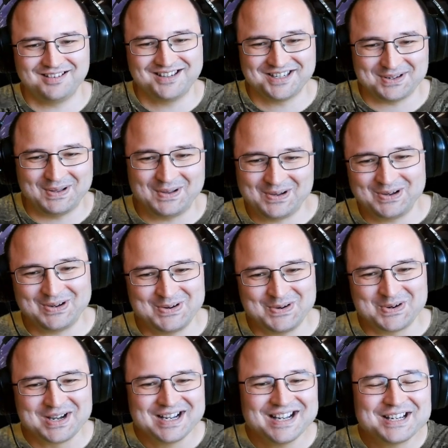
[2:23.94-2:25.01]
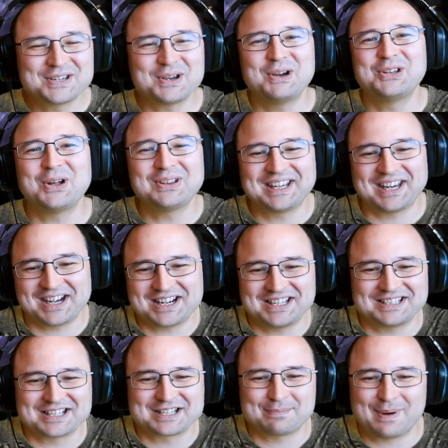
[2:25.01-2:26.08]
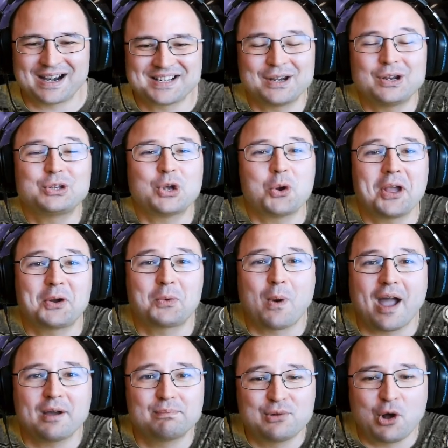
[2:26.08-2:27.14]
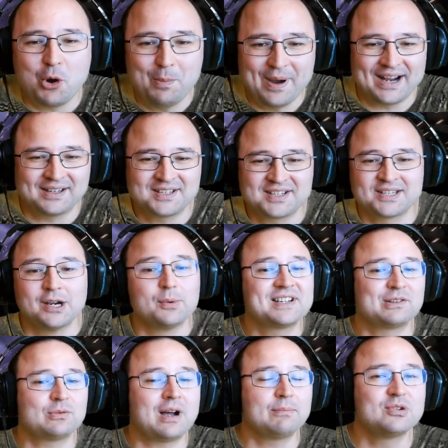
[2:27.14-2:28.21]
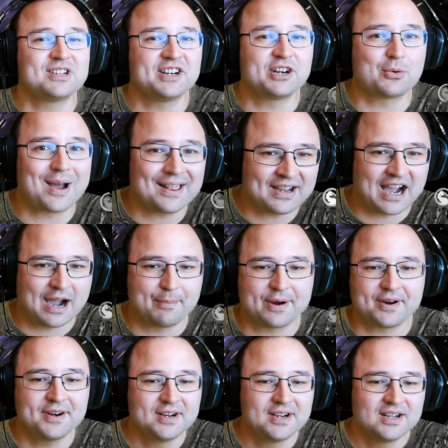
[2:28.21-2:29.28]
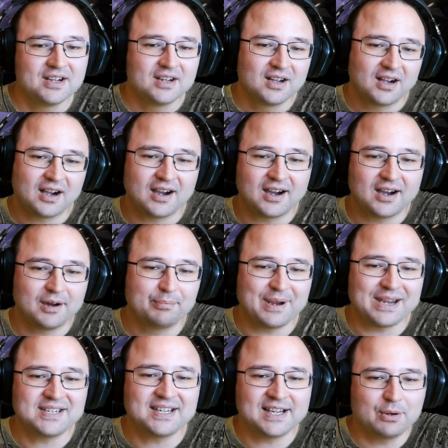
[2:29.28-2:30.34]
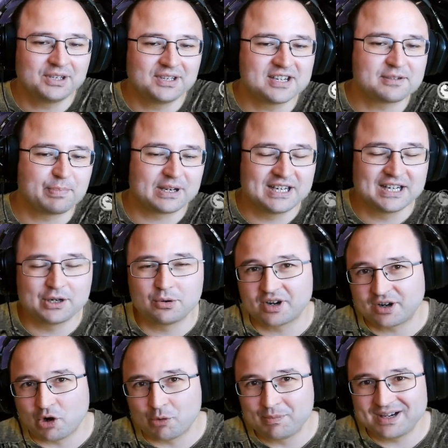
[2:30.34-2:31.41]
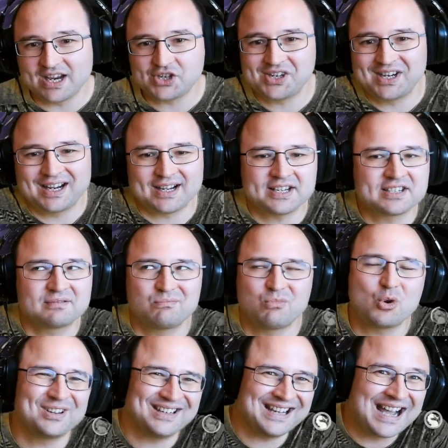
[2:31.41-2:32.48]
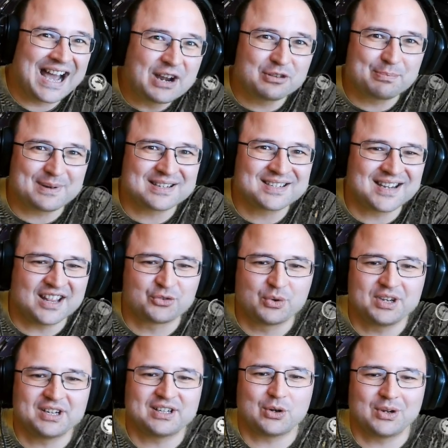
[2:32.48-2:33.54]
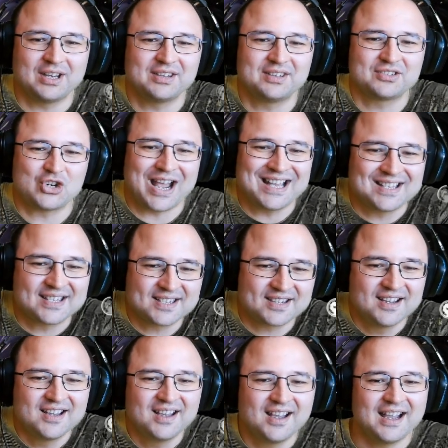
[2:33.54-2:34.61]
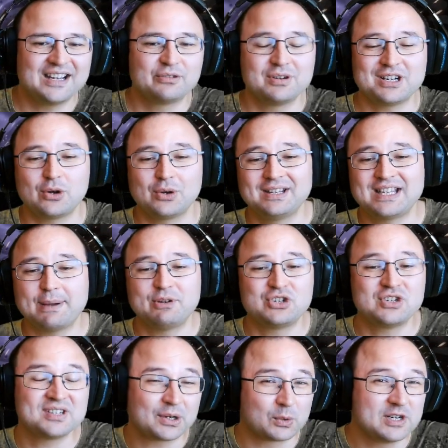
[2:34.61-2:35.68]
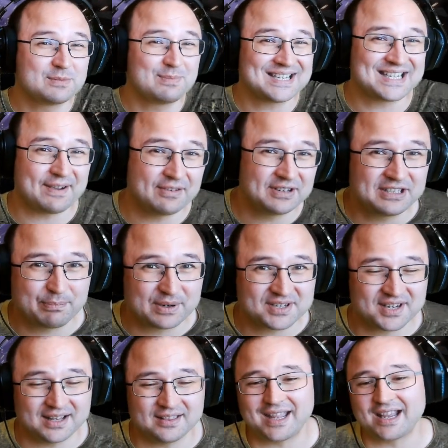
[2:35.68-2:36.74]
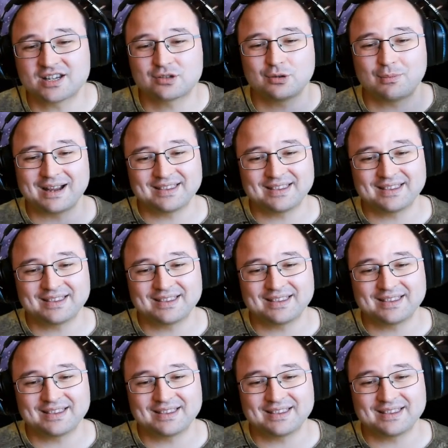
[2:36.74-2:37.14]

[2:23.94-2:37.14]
so, so you don't care if it expires, and you don't require Block Breaker. This is the reason why I'm using Rat Hammer. Uh, basically, with this particular combination, he has more than one hundred percent critical hit chance. And critical hit damage is increased by seventy percent, thanks to my